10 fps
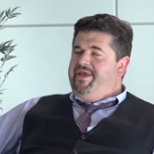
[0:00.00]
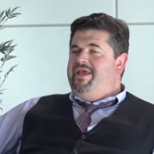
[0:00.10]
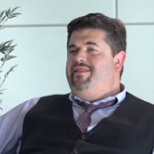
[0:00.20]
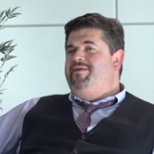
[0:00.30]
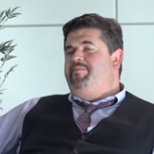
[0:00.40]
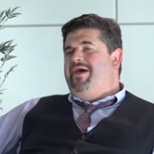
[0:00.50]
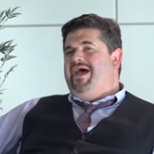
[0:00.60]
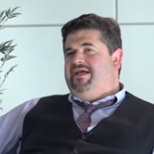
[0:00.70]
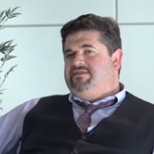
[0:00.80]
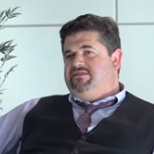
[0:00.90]
In the
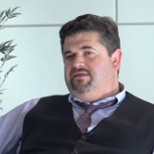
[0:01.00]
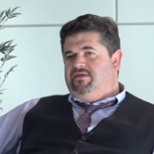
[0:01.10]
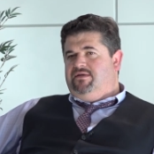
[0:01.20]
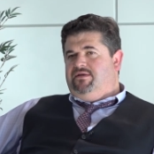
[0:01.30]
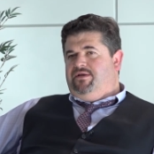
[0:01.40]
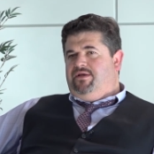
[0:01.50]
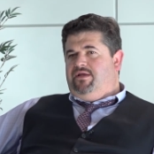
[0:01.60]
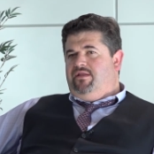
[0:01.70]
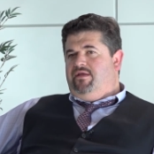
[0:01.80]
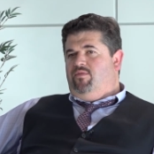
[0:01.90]
past, mm-hmm.
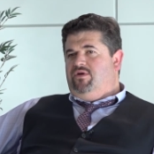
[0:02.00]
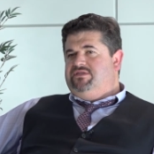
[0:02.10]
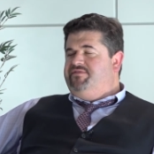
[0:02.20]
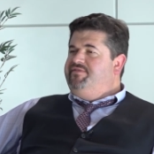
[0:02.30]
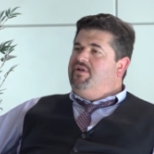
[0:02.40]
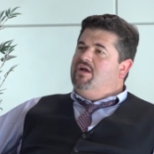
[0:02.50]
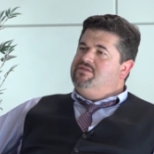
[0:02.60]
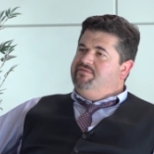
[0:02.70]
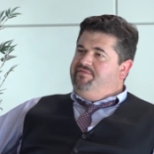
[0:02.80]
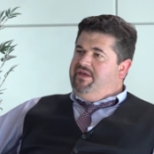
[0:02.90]
there was the
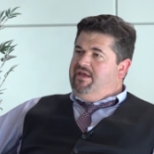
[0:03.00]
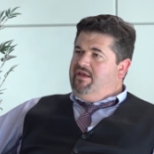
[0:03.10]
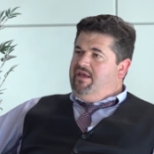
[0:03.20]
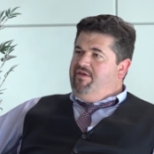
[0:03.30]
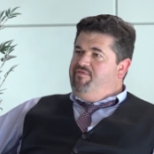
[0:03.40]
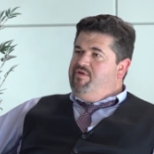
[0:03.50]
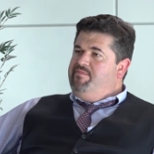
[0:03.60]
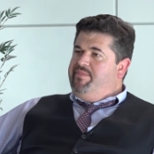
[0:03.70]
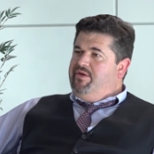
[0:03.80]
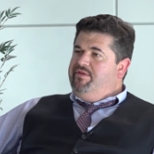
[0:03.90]
philosophy if we
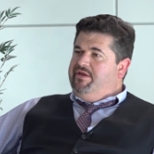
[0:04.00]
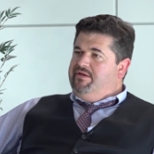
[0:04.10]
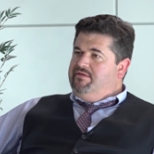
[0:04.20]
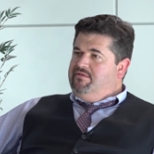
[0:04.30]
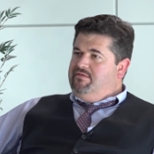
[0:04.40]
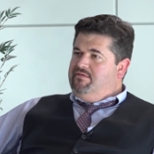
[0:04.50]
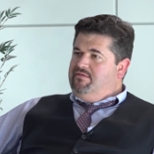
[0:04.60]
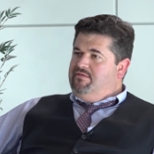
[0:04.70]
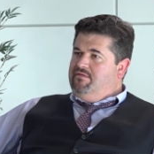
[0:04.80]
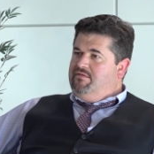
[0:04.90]
build it, mm-hmm
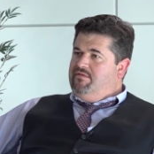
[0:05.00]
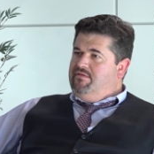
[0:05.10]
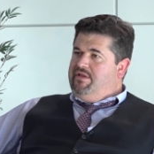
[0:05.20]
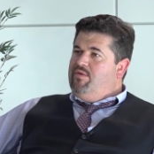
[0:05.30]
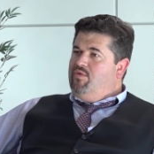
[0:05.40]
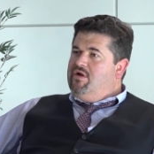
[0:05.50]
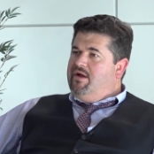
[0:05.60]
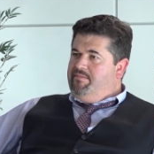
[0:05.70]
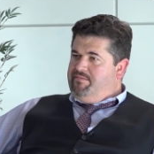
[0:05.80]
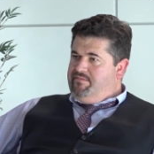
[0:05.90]
they will
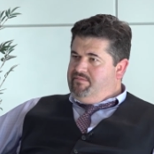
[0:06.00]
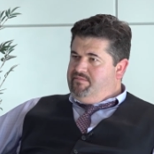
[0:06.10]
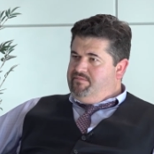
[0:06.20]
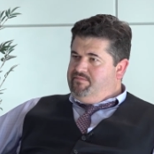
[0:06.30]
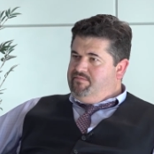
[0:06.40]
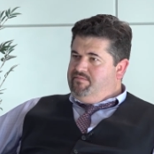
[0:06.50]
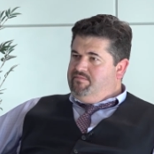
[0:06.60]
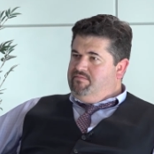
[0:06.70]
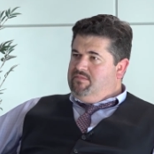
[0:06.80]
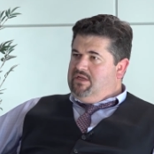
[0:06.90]
come.
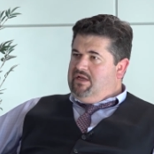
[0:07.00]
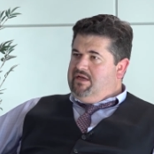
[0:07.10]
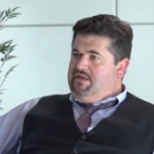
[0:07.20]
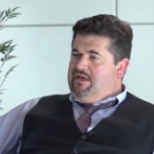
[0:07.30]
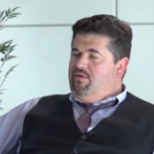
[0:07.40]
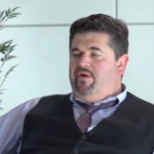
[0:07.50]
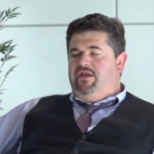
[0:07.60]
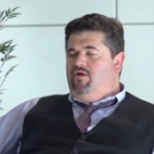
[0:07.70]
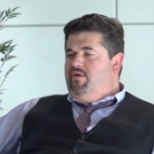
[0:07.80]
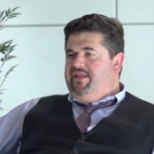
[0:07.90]
Like, like we
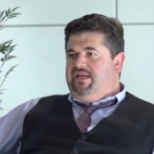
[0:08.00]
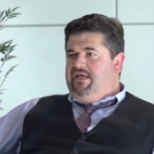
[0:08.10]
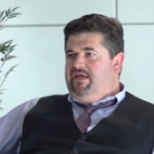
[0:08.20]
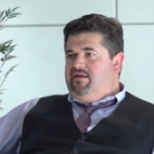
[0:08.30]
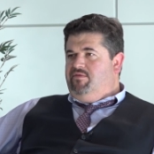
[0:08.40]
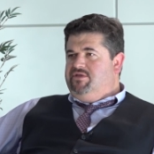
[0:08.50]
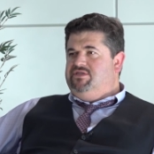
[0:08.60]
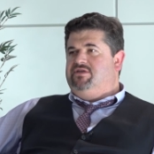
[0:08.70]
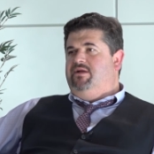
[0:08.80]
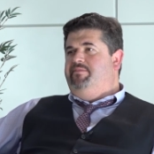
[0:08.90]
know what they need. We're
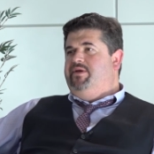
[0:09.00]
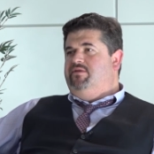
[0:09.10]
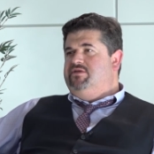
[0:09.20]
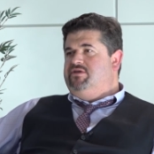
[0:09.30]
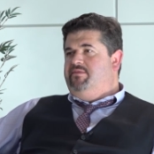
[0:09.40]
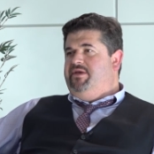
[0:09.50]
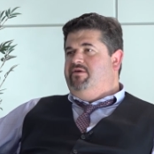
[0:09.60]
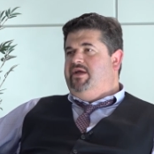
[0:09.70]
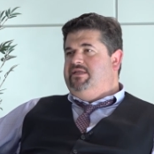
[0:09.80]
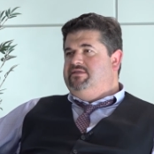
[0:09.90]
just going to build it. It's going to be
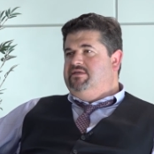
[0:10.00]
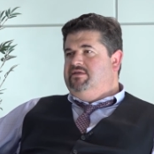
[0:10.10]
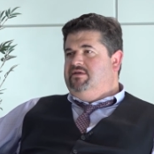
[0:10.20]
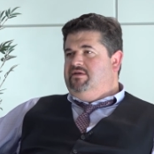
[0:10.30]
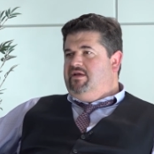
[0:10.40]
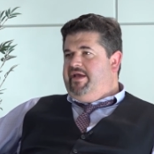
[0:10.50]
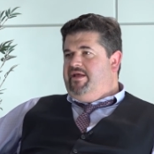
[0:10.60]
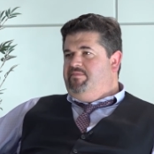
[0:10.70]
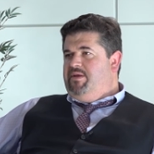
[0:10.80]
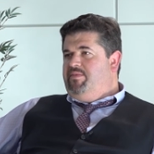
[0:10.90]
great.
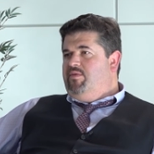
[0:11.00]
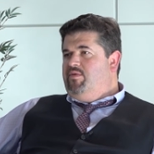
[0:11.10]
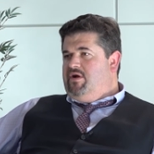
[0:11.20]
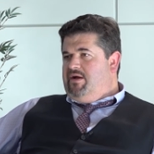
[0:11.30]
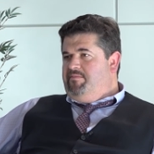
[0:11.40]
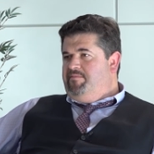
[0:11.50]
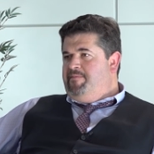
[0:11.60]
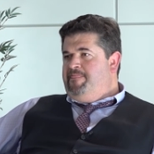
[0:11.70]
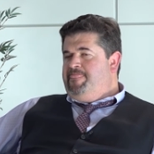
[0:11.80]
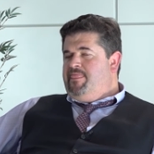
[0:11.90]
And people will come.
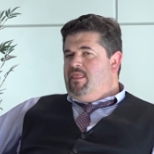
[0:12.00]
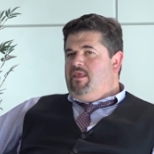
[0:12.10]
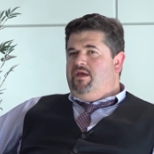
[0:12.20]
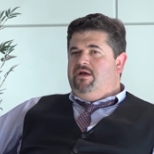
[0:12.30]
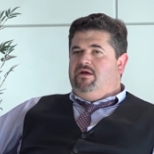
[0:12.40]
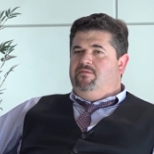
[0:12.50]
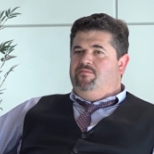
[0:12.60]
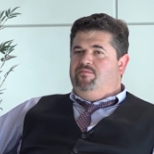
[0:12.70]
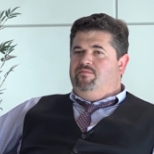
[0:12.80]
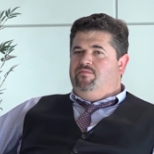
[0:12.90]
Mm-hmm.
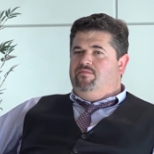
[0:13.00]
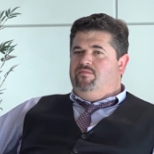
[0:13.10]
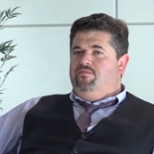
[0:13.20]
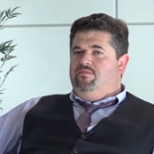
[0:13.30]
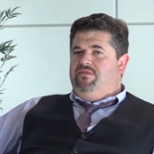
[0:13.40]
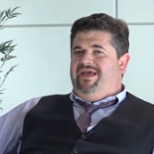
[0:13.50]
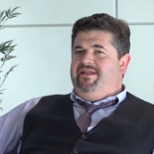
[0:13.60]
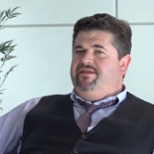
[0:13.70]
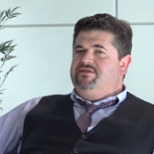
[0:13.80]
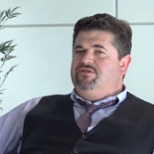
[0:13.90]
Um,
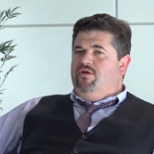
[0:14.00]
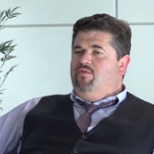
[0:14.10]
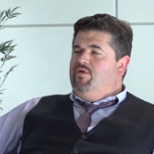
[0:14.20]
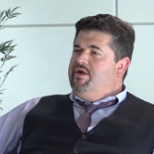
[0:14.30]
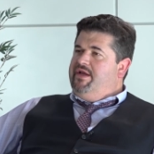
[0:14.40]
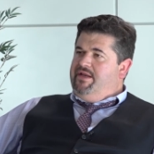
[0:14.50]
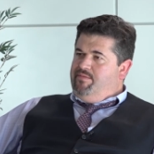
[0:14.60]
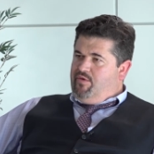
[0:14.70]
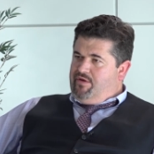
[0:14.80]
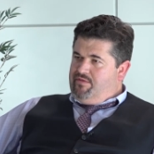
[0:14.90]
that does not work
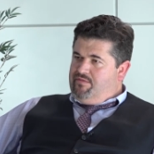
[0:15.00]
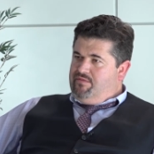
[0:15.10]
anymore.